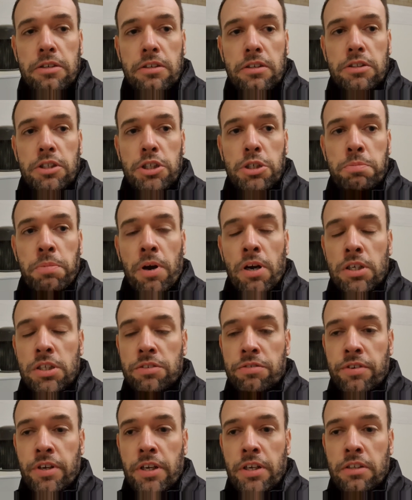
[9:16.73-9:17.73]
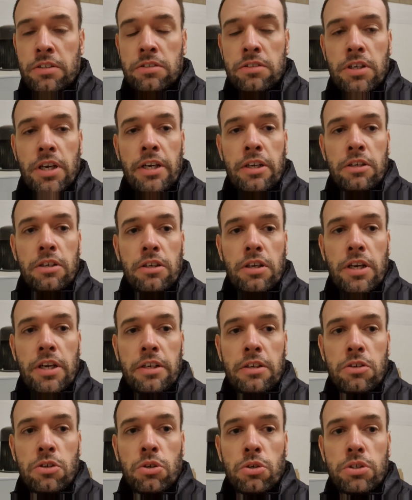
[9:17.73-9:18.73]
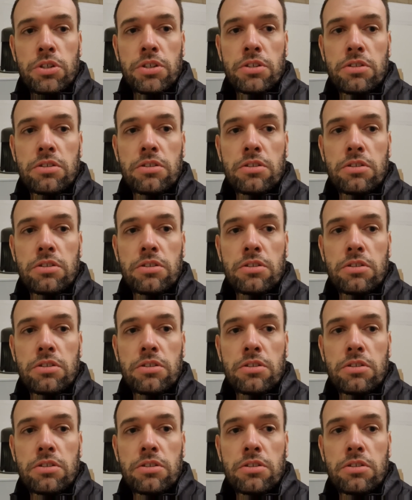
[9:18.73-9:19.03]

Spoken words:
dispose of it in good,